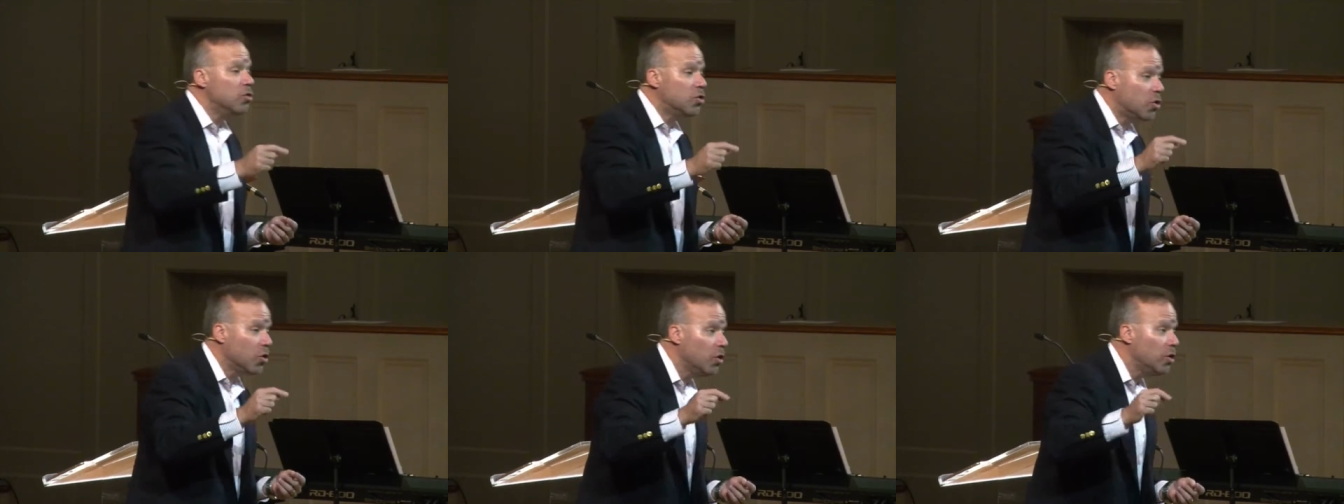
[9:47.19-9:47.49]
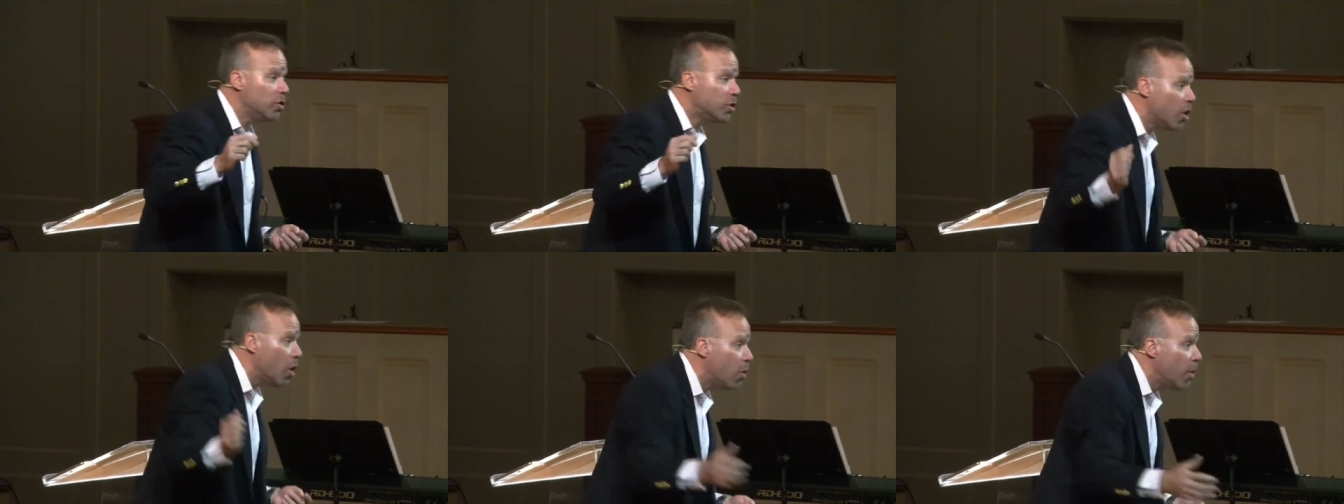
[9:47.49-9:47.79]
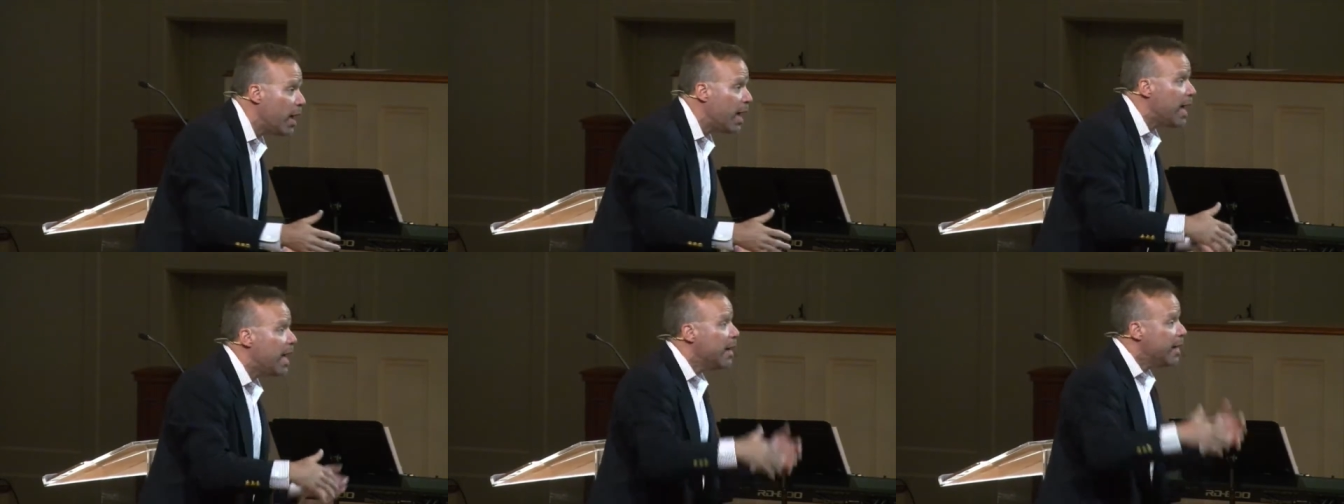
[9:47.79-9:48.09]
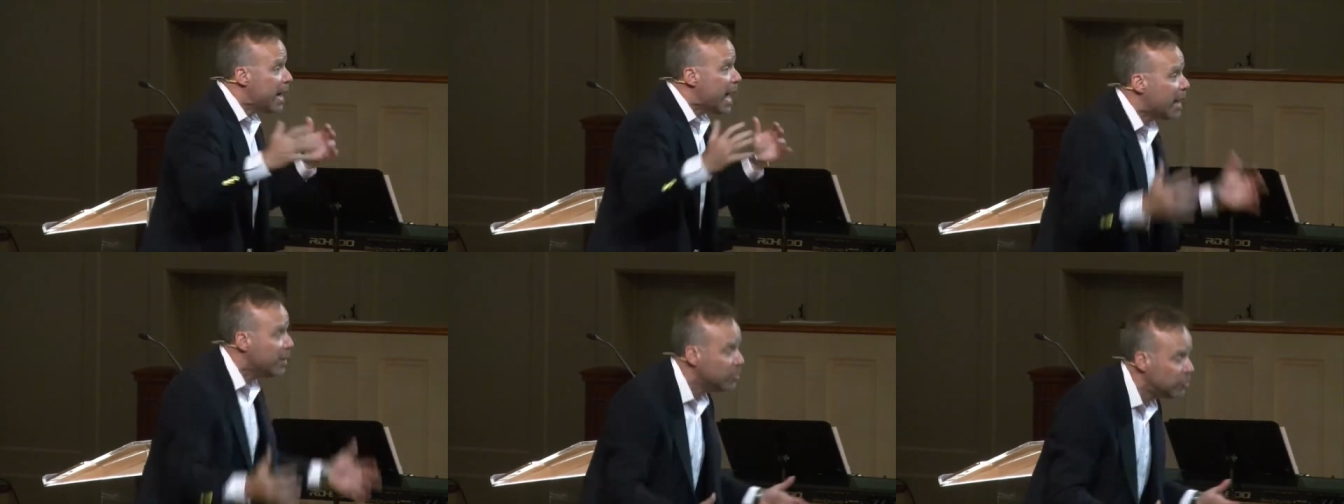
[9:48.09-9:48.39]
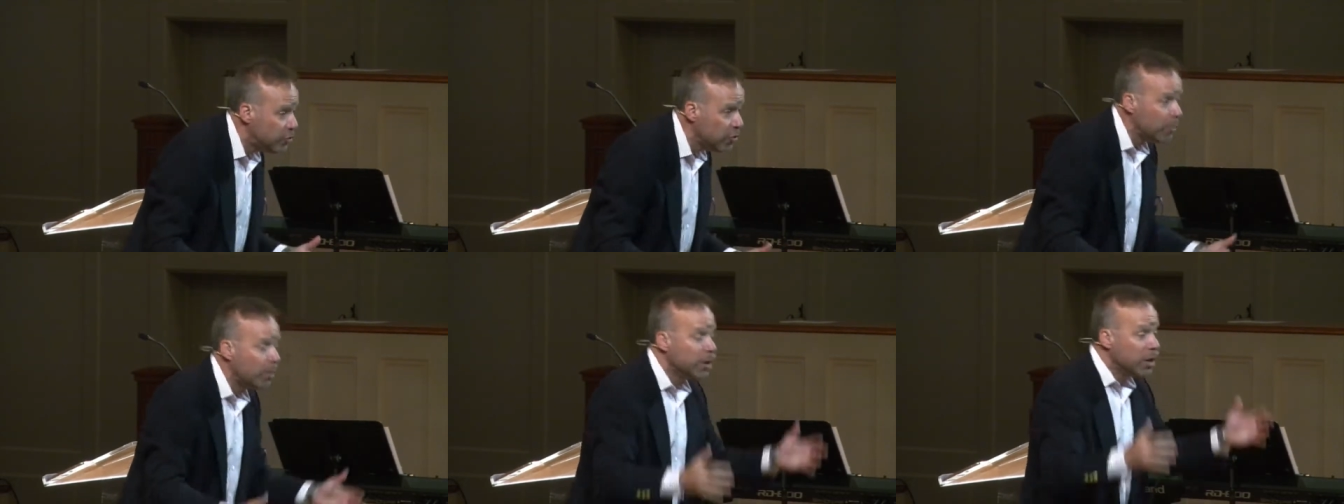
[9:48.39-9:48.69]
could go ahead and
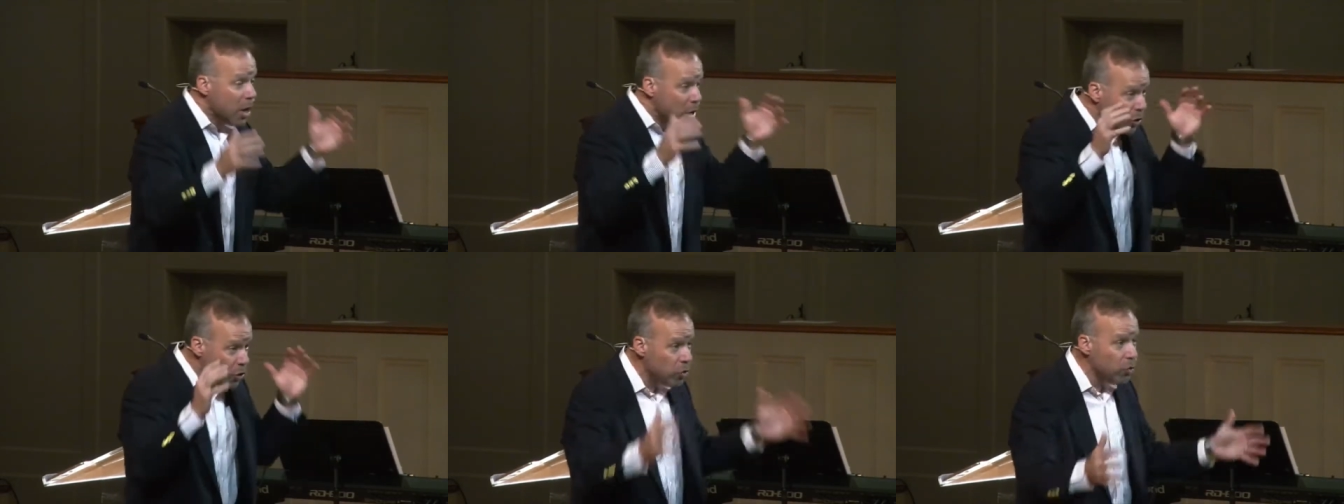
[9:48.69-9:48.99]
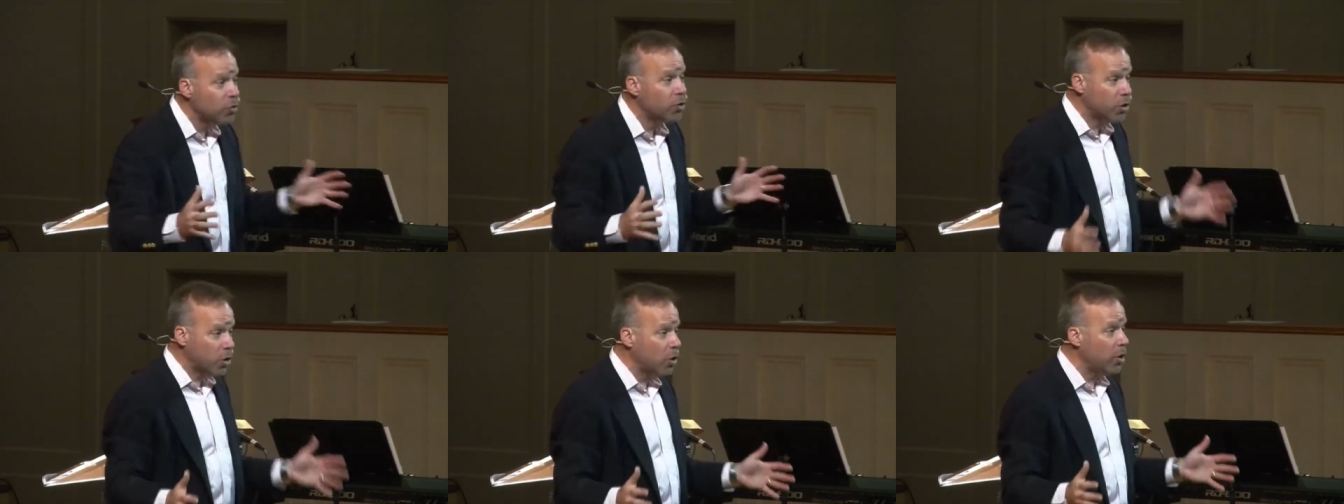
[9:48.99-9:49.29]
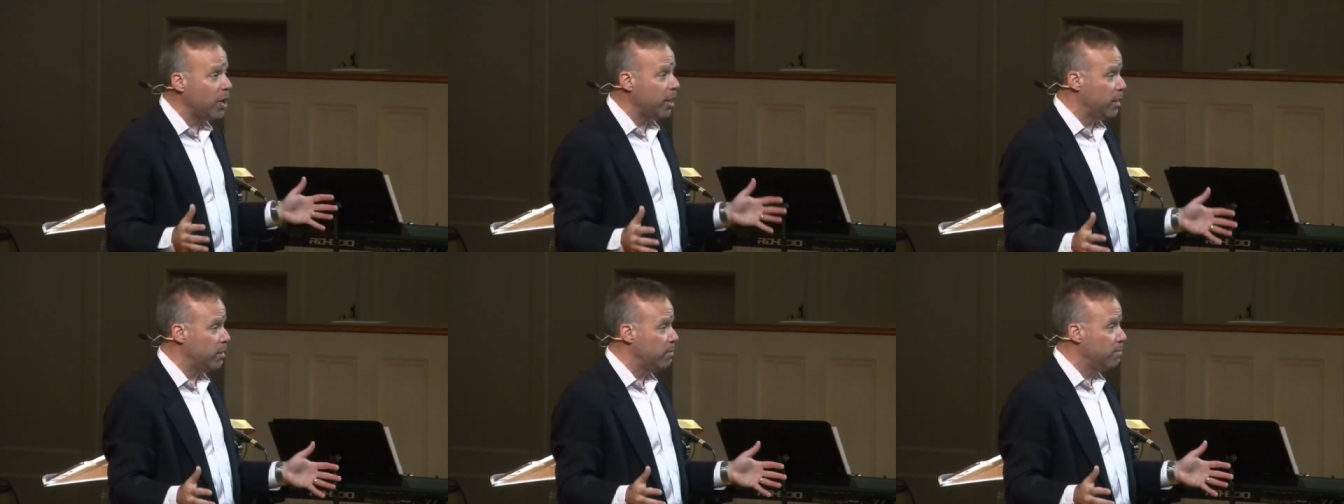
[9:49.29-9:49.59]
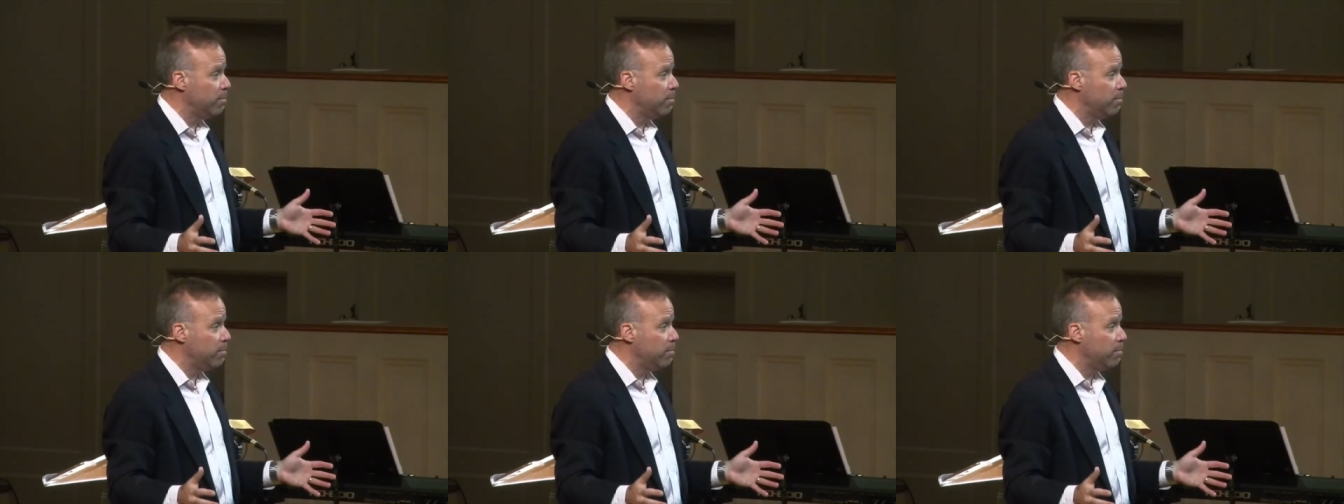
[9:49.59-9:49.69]
do it. You could.